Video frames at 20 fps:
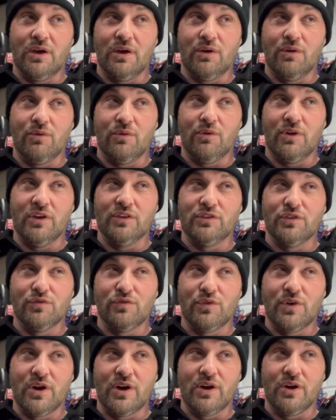
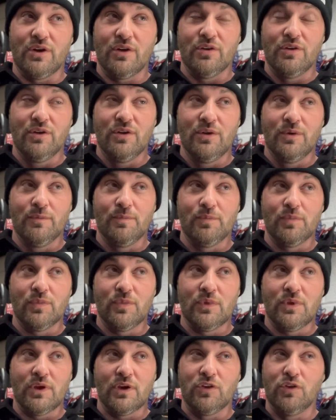reservoir
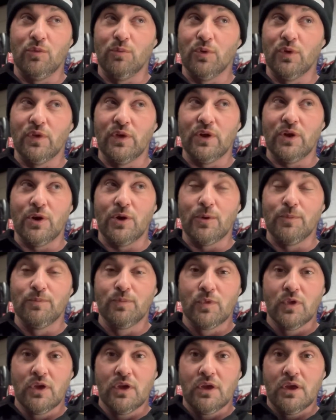accumulator,
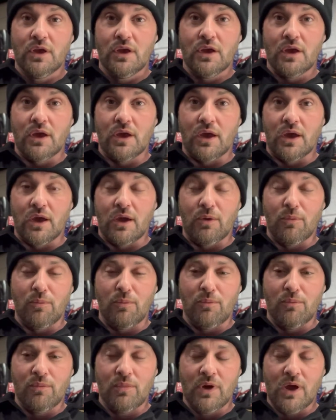
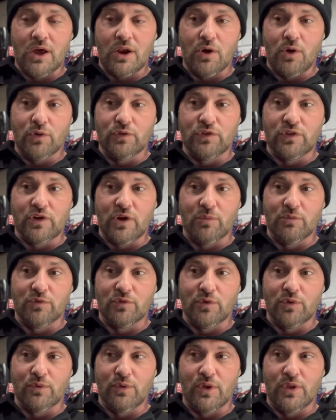and it also comes
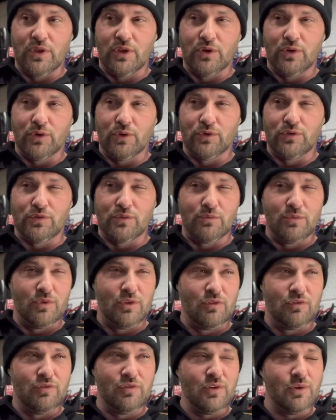with one that goes from
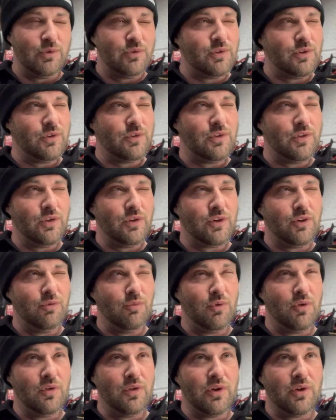the filter to the
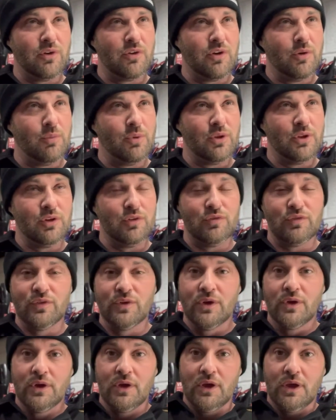accumulator, I believe.
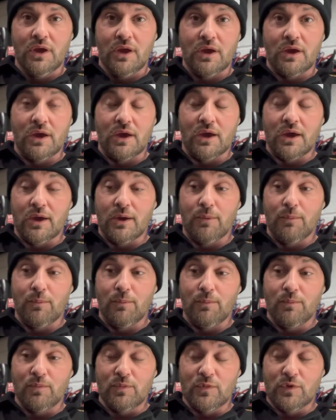
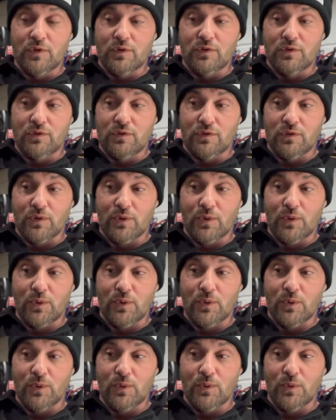
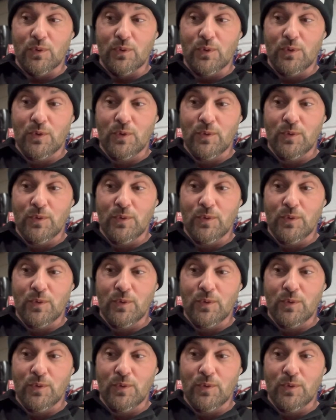So